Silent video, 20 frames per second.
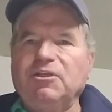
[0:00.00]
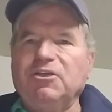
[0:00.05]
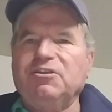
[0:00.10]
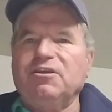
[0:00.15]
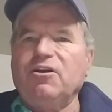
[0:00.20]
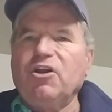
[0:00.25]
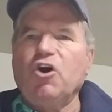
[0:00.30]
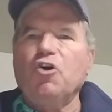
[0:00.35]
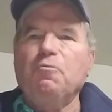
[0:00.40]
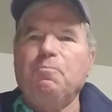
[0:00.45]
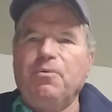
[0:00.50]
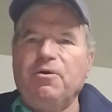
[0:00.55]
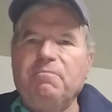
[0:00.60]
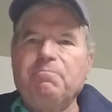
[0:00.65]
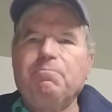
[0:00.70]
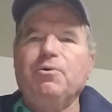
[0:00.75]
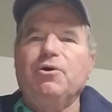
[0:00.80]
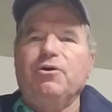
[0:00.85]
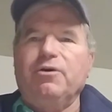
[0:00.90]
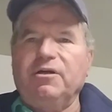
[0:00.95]
It's an
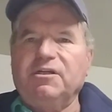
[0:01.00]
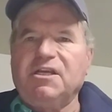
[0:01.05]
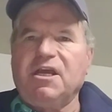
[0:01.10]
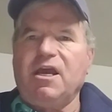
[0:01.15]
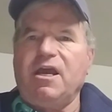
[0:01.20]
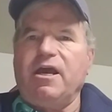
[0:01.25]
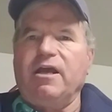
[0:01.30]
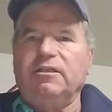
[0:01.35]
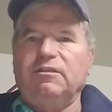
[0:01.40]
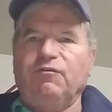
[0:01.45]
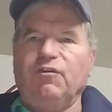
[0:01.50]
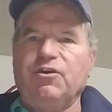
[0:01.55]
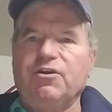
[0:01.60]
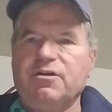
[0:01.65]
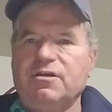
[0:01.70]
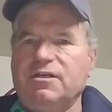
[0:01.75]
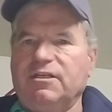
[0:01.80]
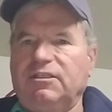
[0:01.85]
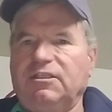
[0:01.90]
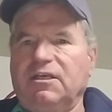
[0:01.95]
open book test, for
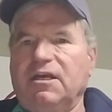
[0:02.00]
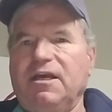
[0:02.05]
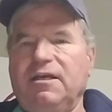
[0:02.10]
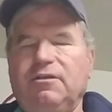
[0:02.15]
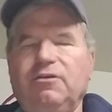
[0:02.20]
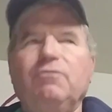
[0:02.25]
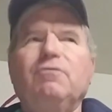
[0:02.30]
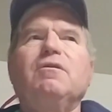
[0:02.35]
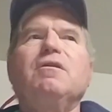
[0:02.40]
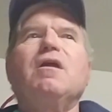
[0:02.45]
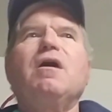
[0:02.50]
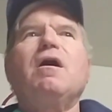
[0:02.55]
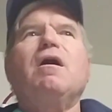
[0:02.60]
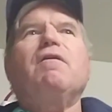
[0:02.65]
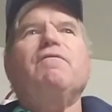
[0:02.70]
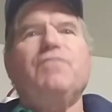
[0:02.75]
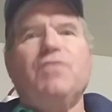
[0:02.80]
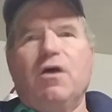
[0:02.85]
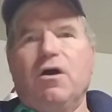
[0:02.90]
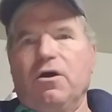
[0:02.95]
goodness sake. You
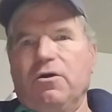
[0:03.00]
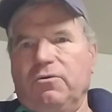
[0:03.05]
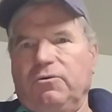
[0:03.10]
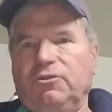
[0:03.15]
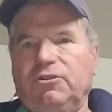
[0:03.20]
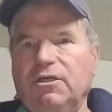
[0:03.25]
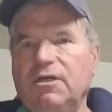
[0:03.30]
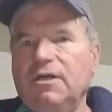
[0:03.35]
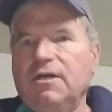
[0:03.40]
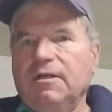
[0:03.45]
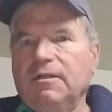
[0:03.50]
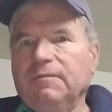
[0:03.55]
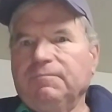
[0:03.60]
love those.